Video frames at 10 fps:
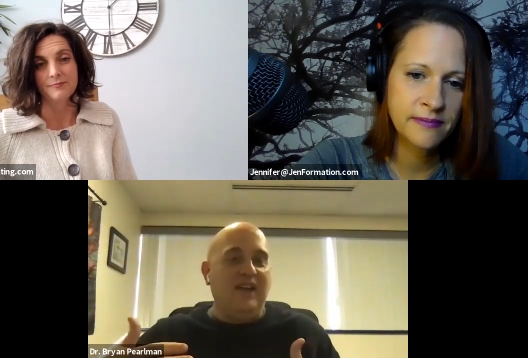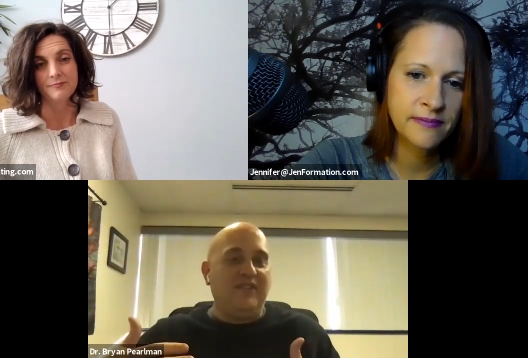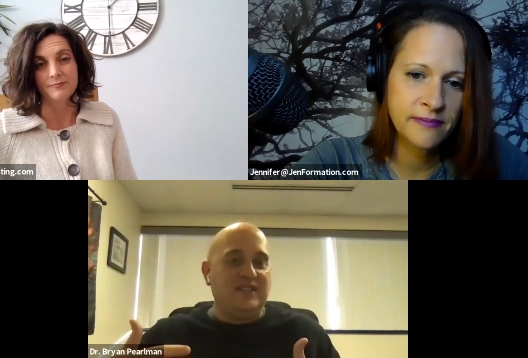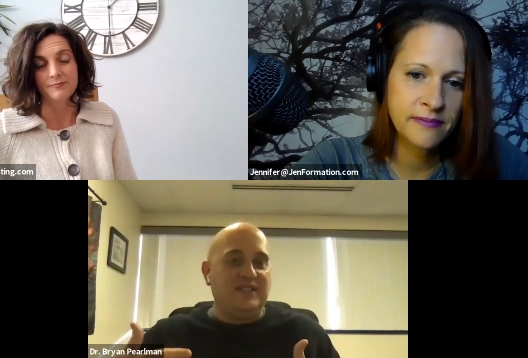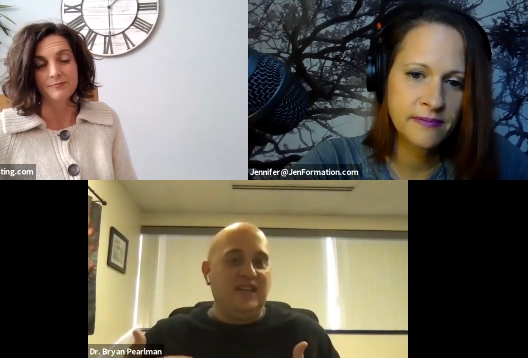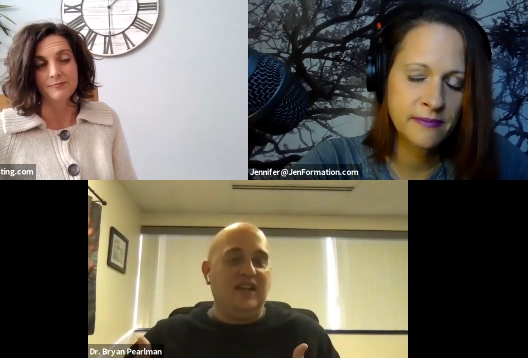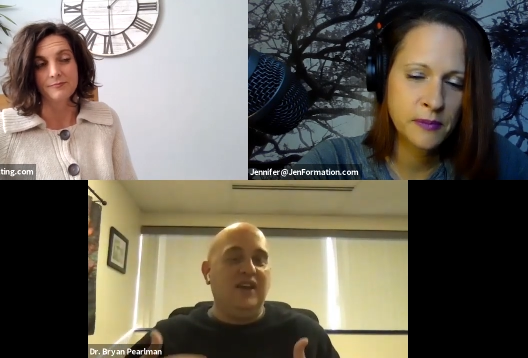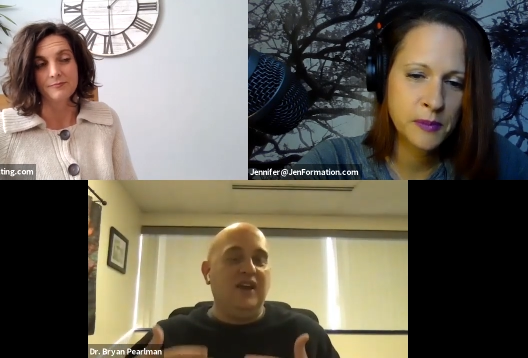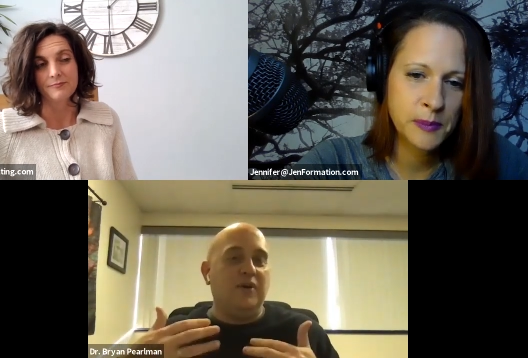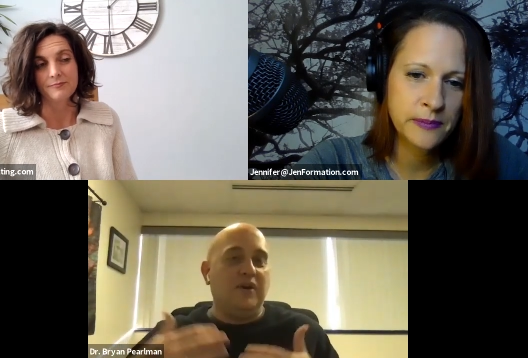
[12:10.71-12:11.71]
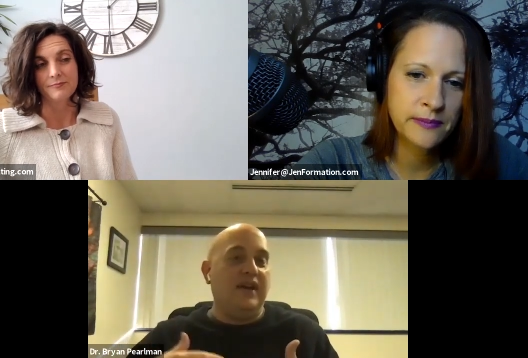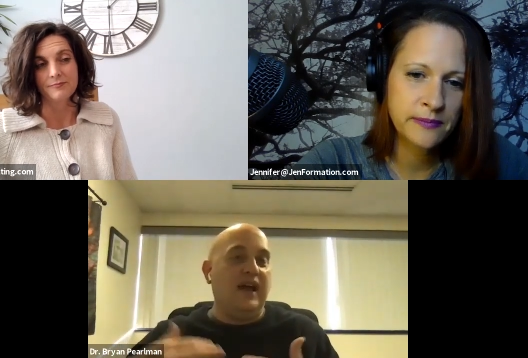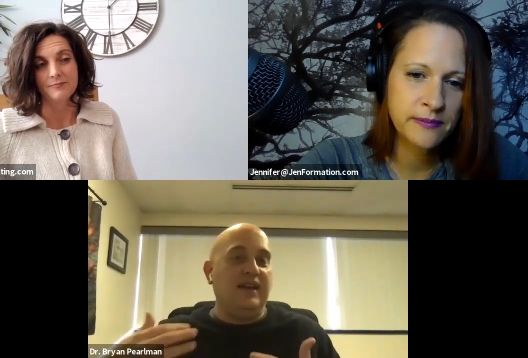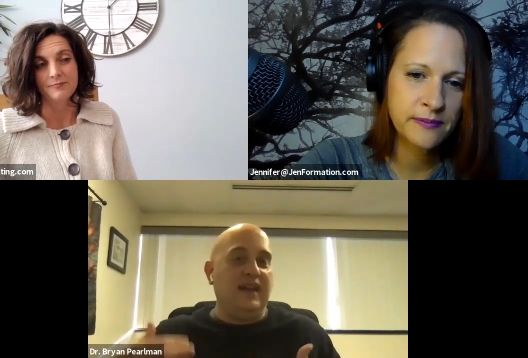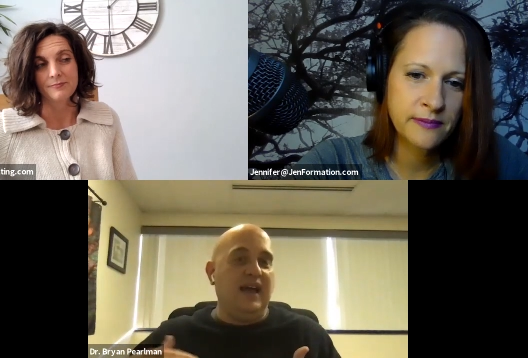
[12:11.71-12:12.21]
Speaker 1: that we have to say
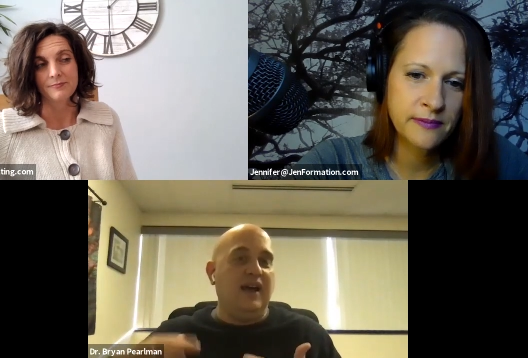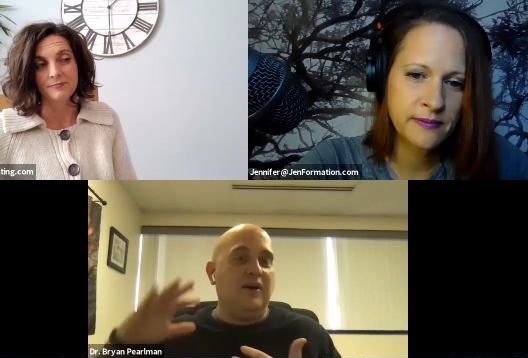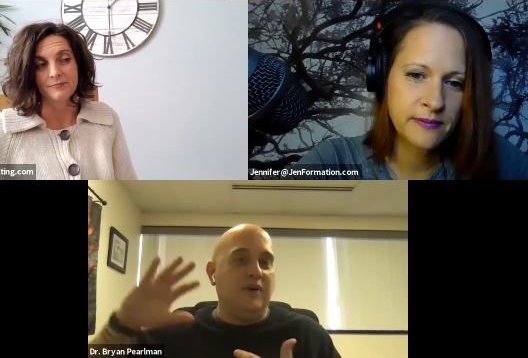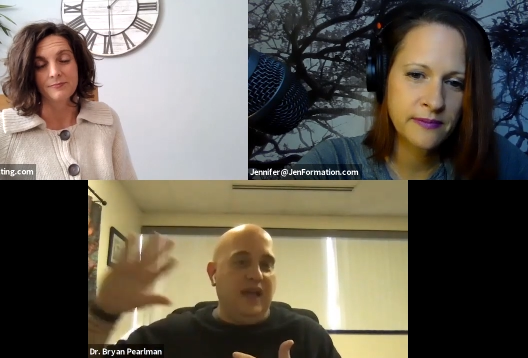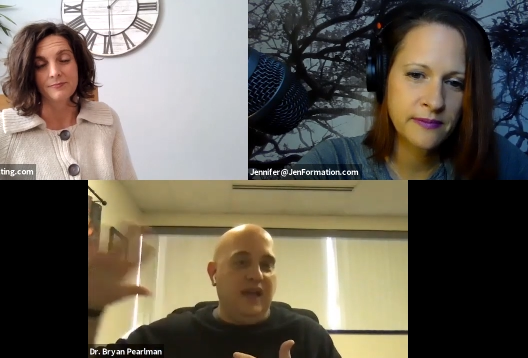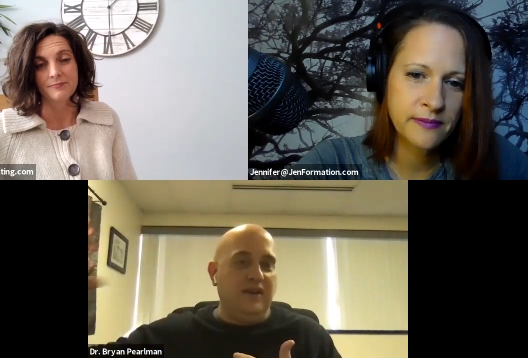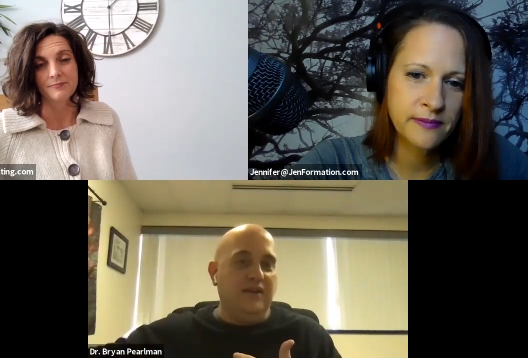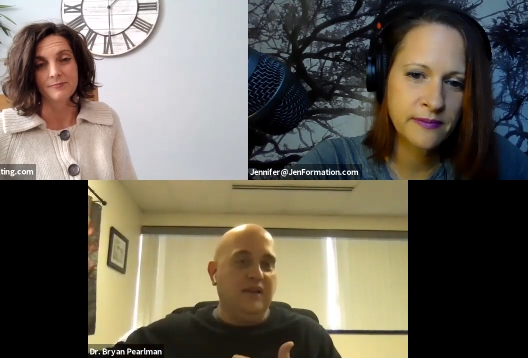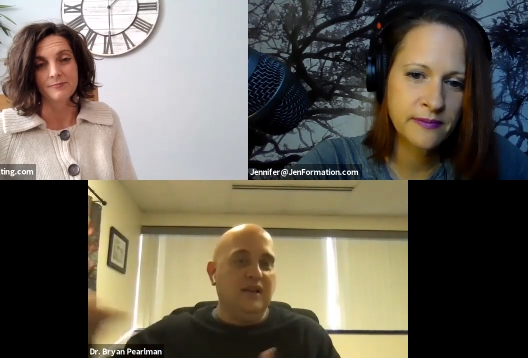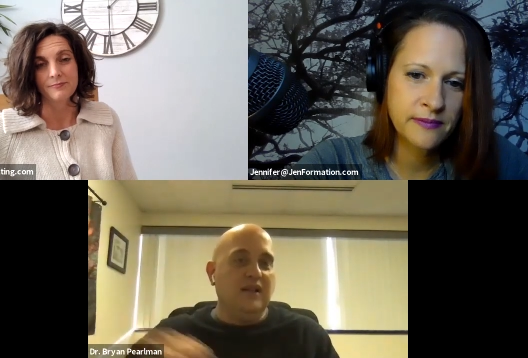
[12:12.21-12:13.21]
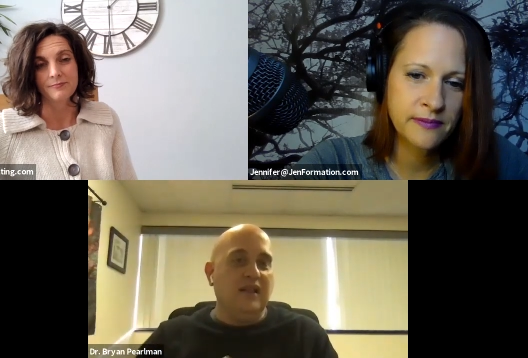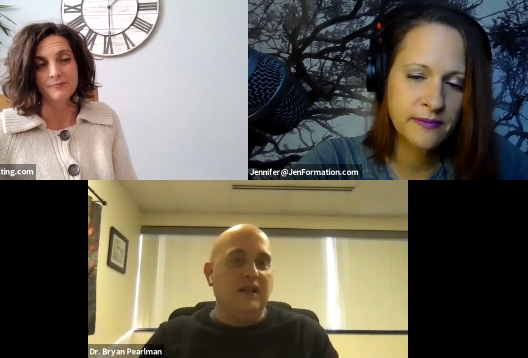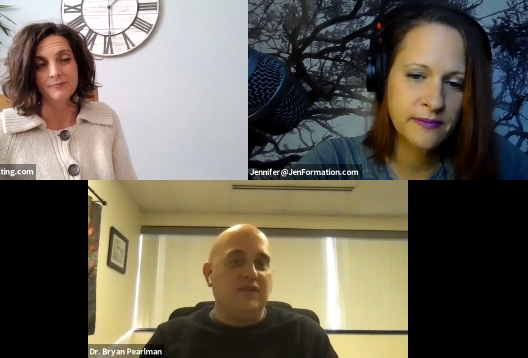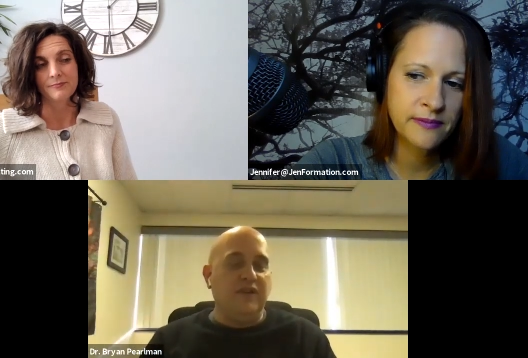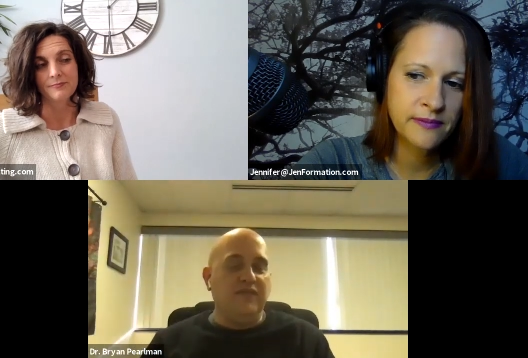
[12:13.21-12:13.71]
no or not now and
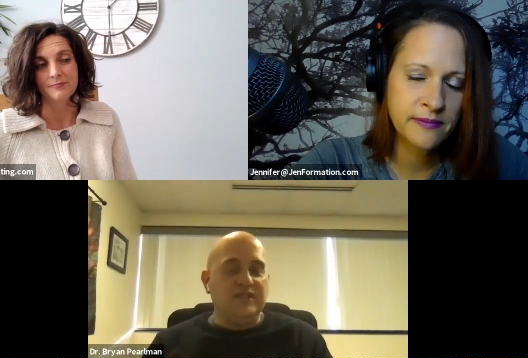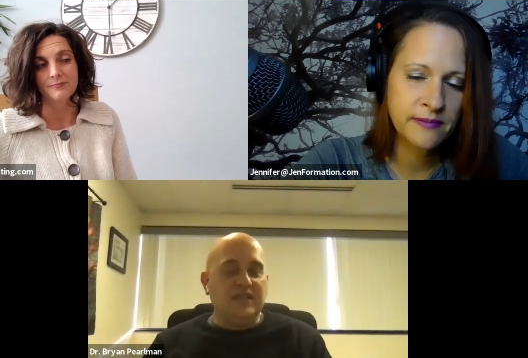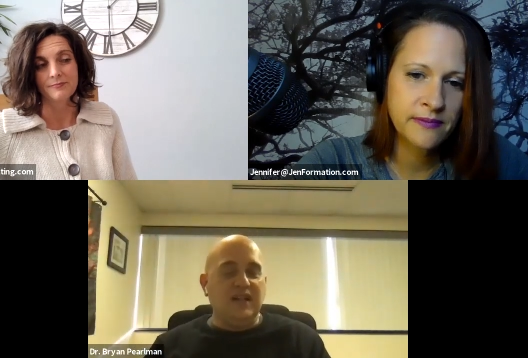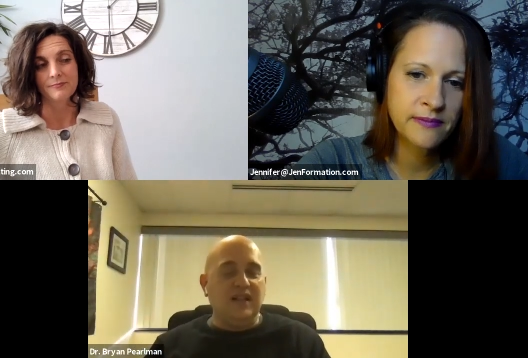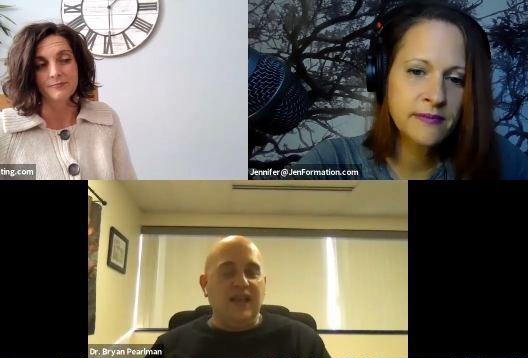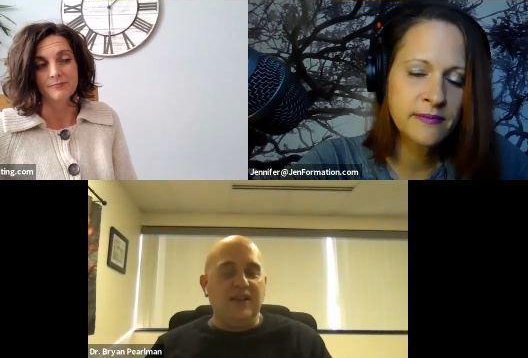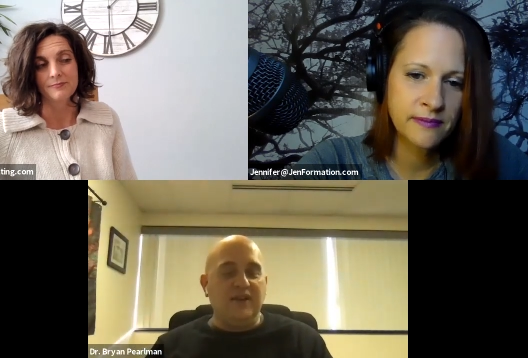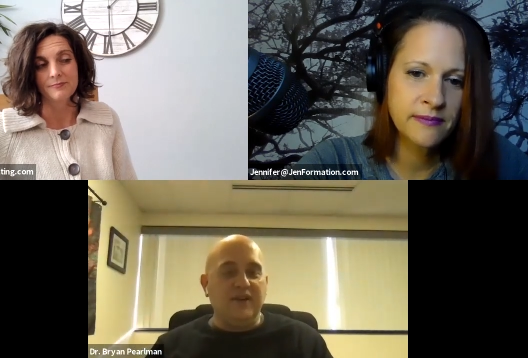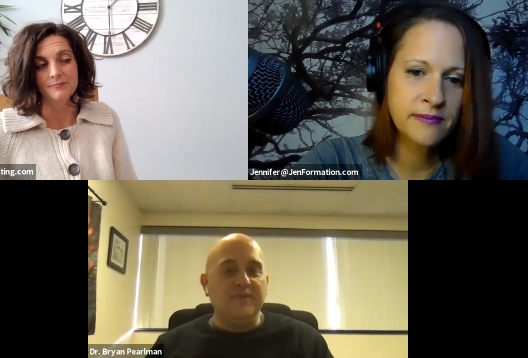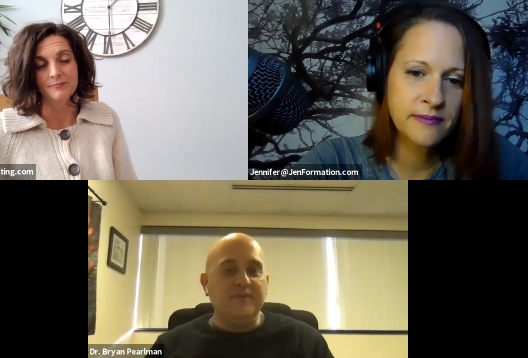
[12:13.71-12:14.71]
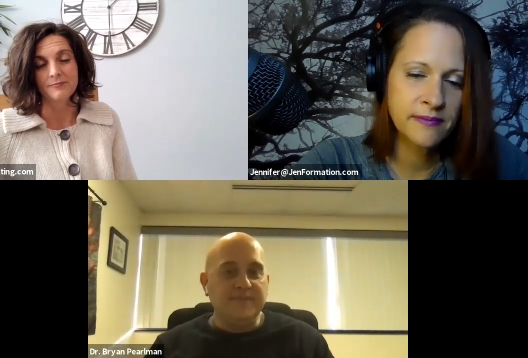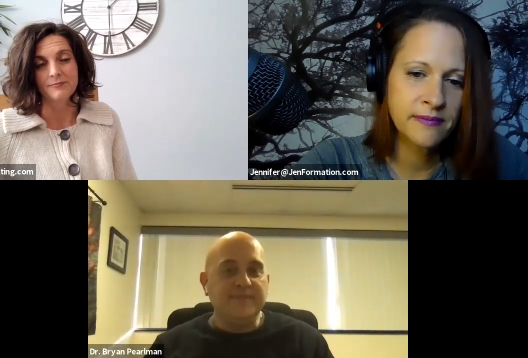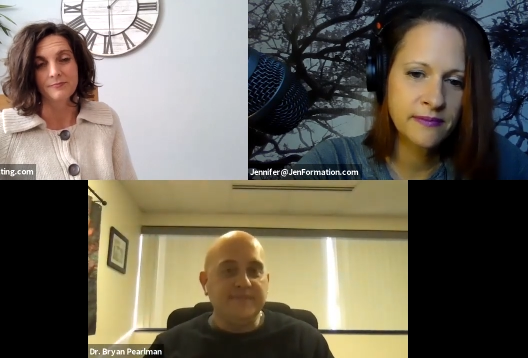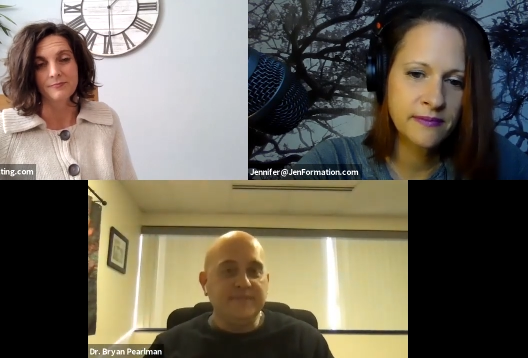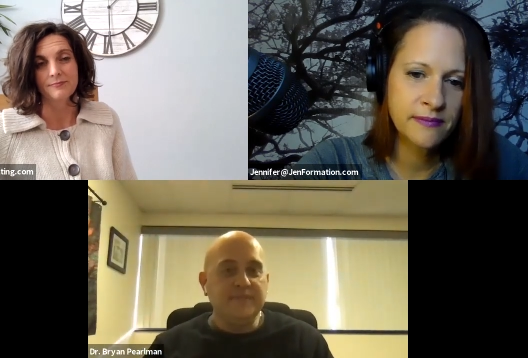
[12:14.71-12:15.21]
let's revisit it
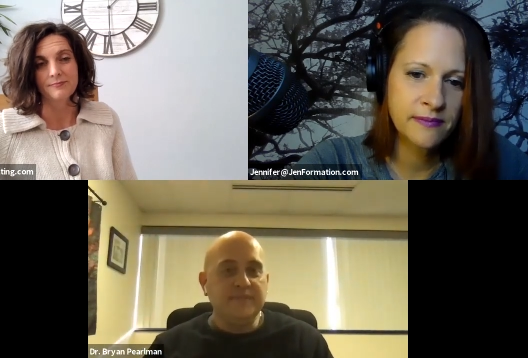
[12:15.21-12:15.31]
later?